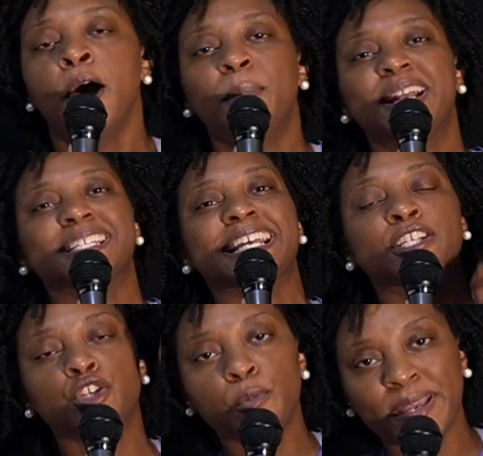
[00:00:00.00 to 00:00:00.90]
Because
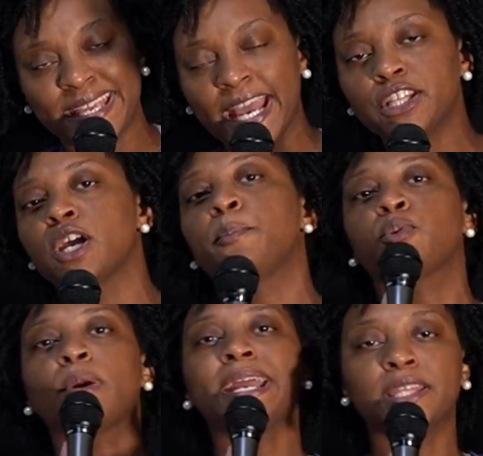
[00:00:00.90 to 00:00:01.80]
as you begin to
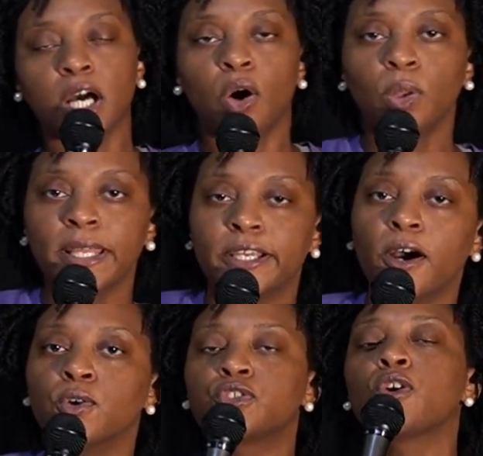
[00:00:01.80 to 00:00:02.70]
pray in the Holy Ghost,